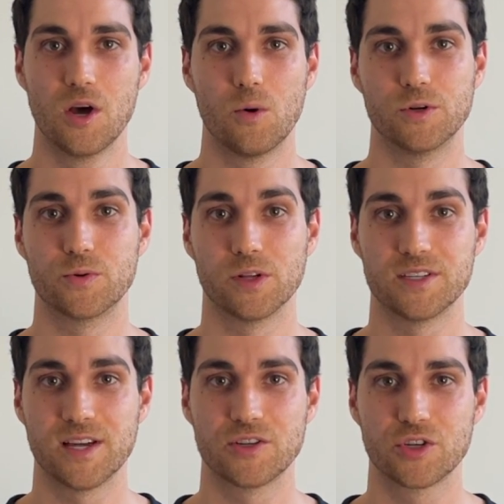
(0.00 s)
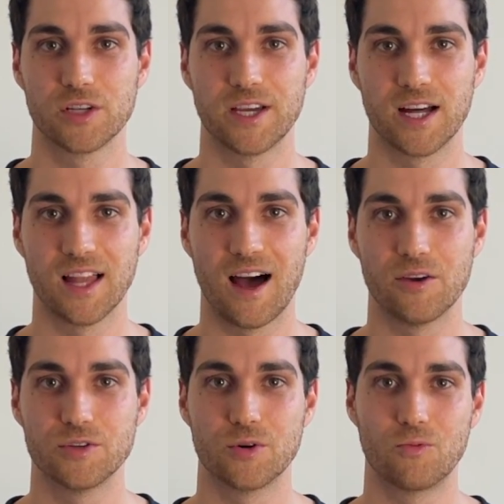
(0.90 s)
which will essentially allow
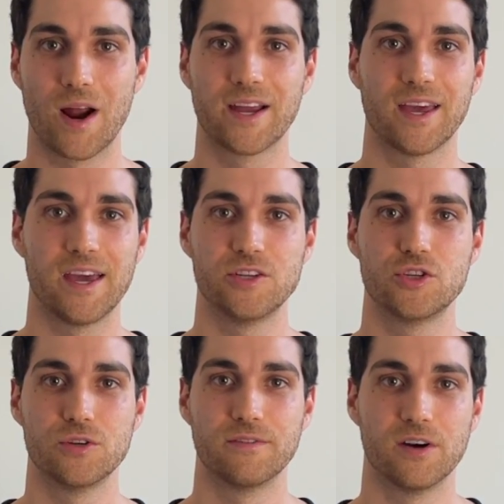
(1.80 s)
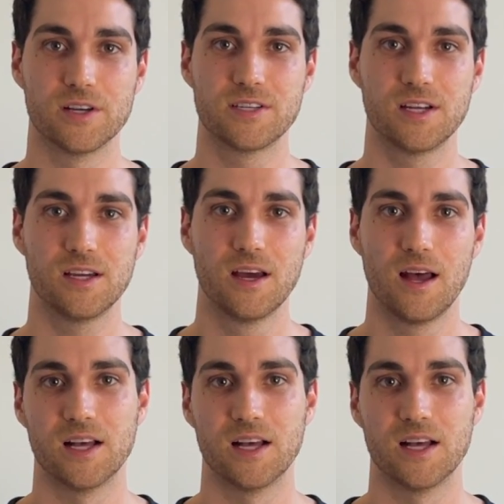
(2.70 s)
you to rank each university